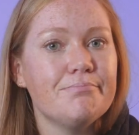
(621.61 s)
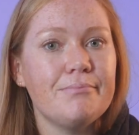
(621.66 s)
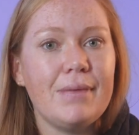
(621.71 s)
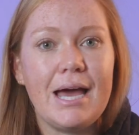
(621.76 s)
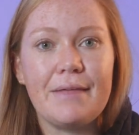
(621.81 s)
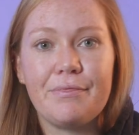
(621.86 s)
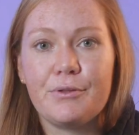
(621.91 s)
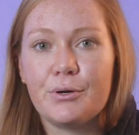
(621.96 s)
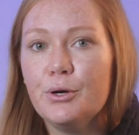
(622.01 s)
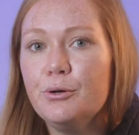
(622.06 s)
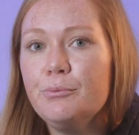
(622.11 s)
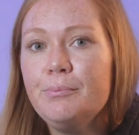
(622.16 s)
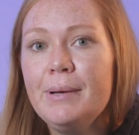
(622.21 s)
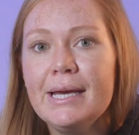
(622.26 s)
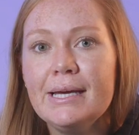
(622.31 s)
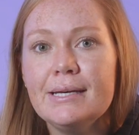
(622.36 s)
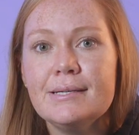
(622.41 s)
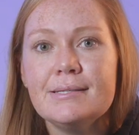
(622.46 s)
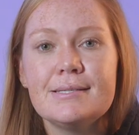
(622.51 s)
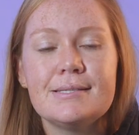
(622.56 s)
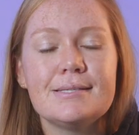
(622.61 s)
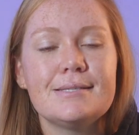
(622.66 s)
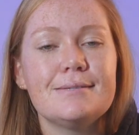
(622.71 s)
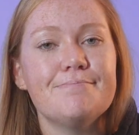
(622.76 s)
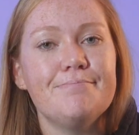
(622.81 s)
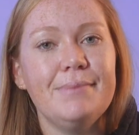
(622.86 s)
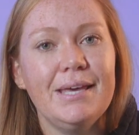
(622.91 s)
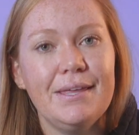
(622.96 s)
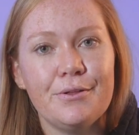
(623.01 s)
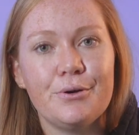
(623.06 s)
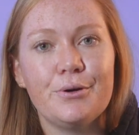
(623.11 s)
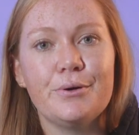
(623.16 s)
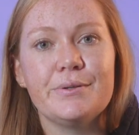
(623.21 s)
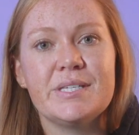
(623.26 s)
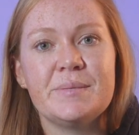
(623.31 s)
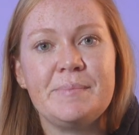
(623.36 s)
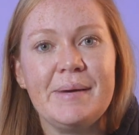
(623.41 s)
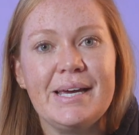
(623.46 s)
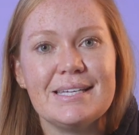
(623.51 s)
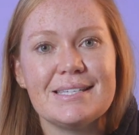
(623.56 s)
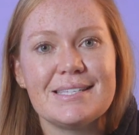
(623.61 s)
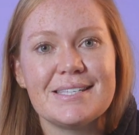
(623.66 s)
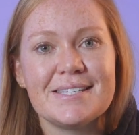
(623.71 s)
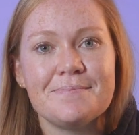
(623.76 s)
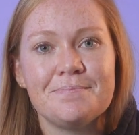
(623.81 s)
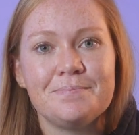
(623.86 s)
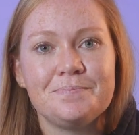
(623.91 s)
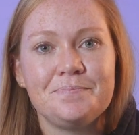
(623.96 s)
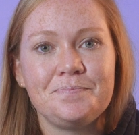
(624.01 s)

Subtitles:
at their own pace, in their own space.